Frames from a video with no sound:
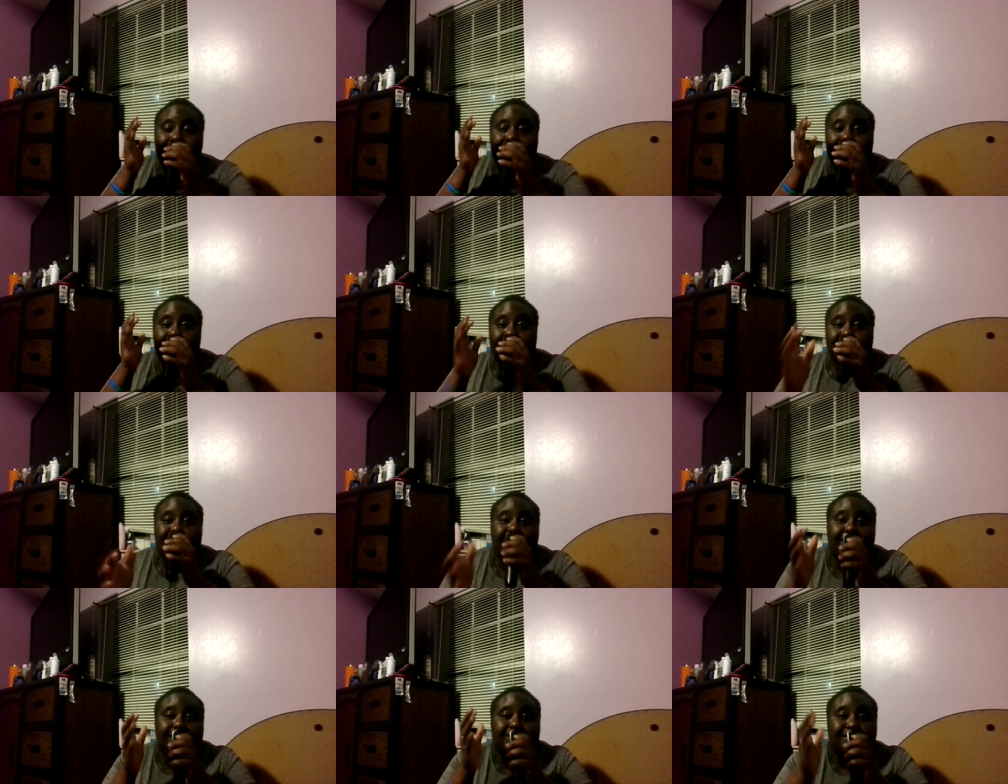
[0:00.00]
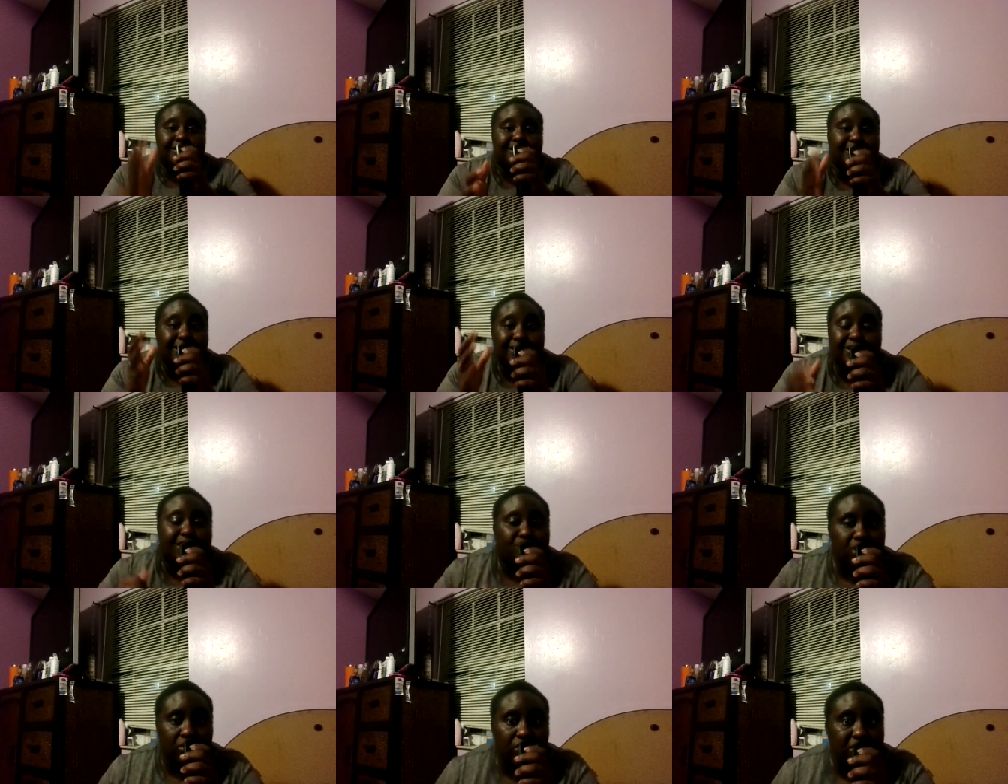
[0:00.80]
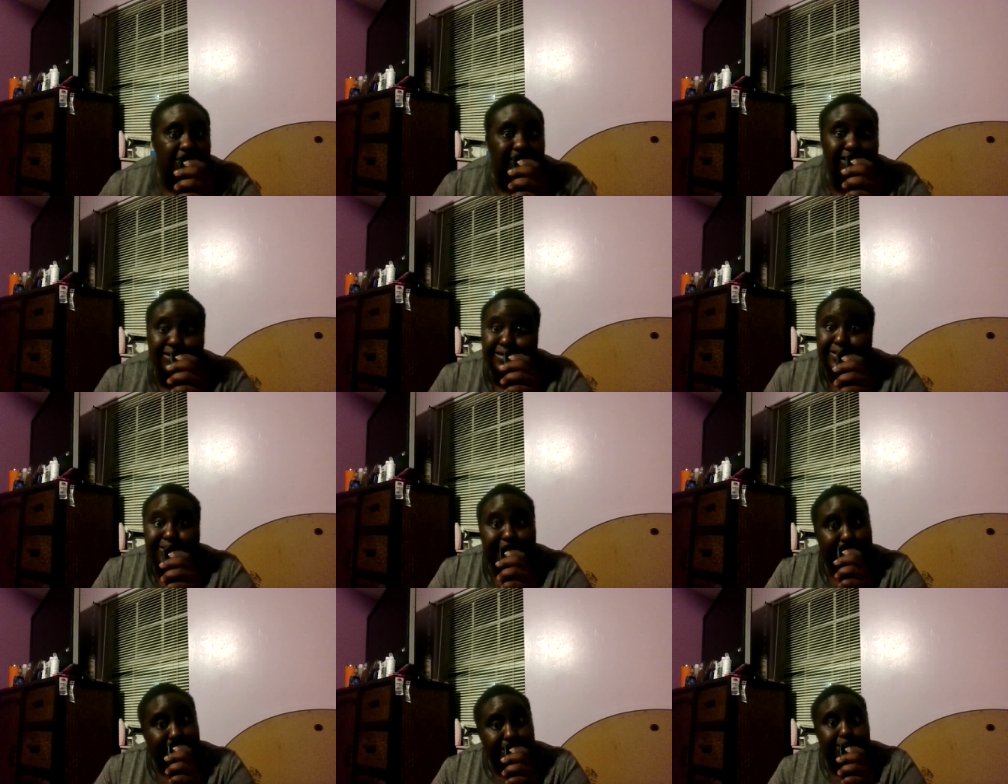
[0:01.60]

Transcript: a, a St. John's University. Cause St.